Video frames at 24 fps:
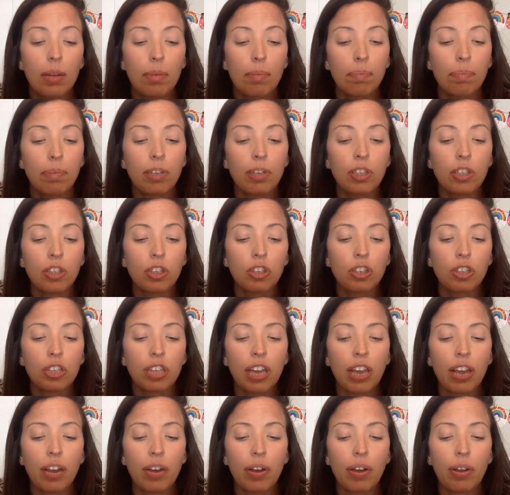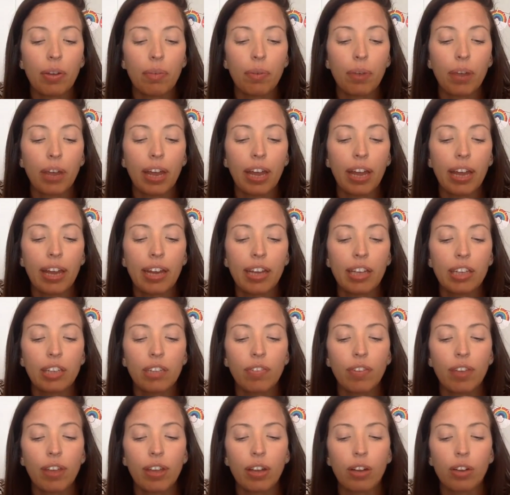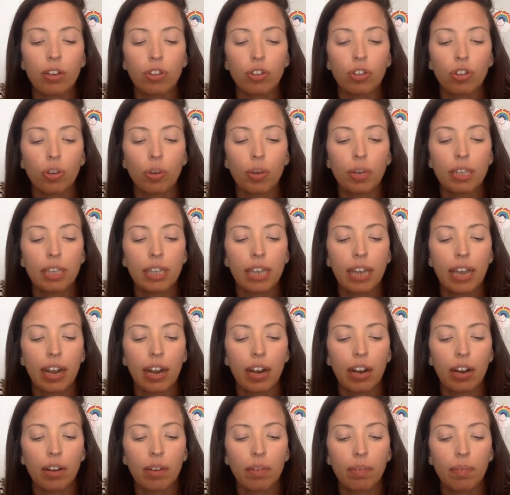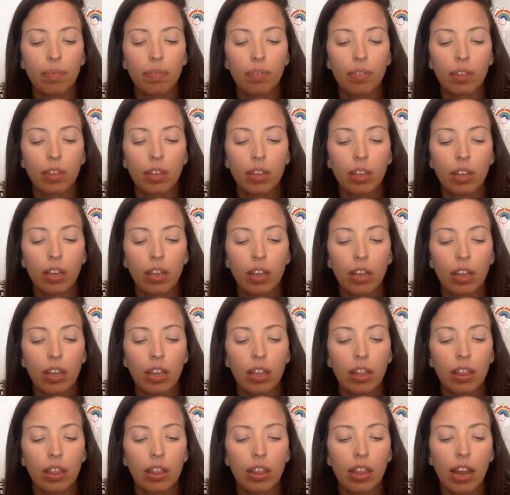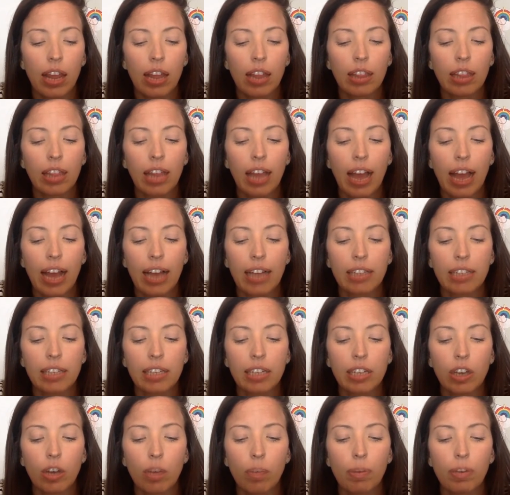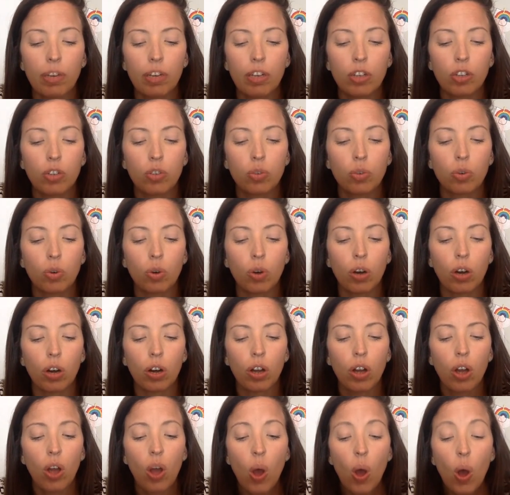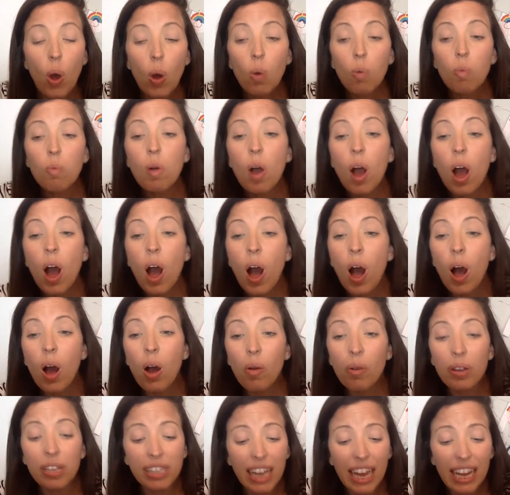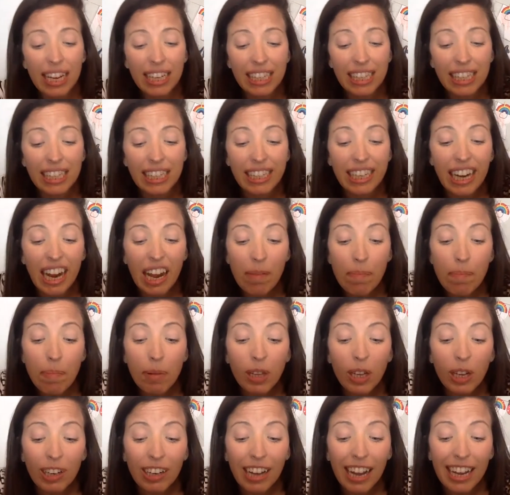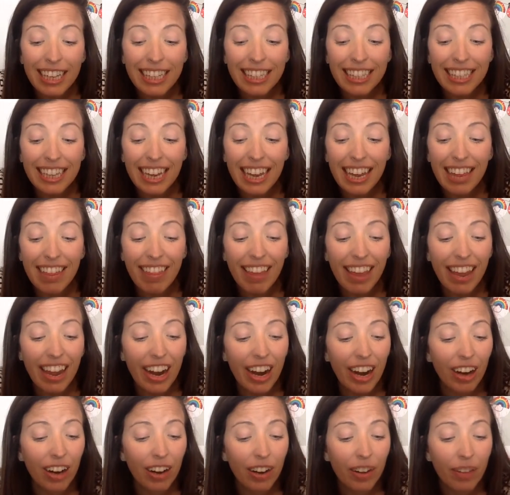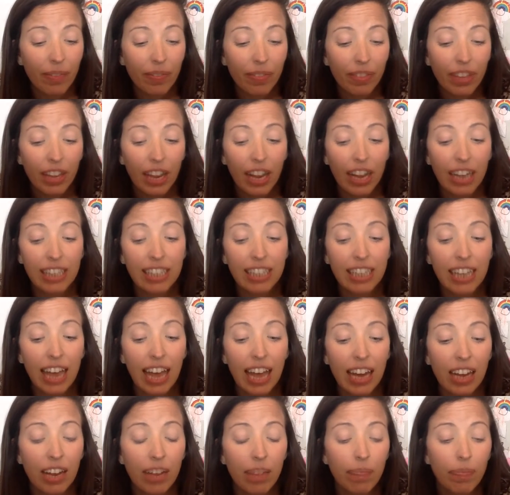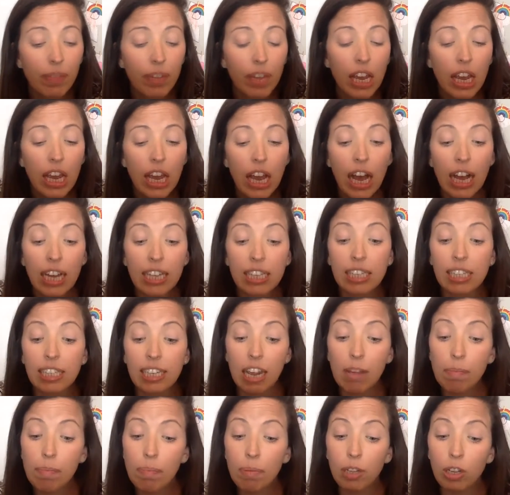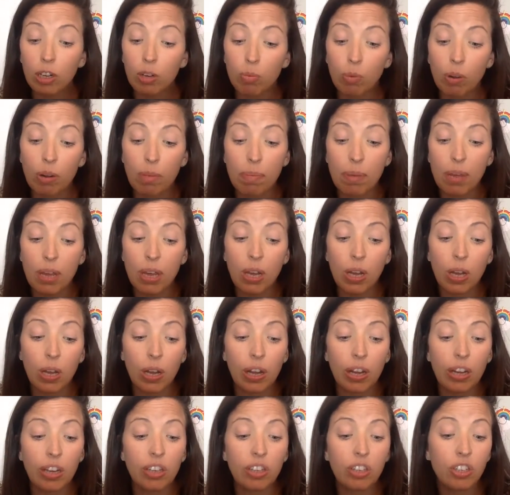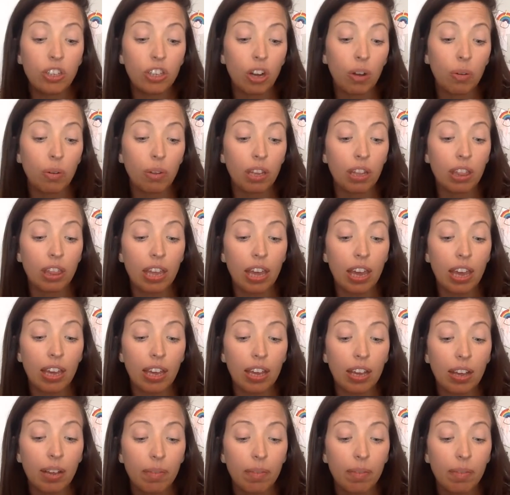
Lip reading: Mr. Scary ran his fingers through his hair. Then at last he opened his drawer. Whoa, is that a stapler I see in there? I said. A stapler would be good, don't you think?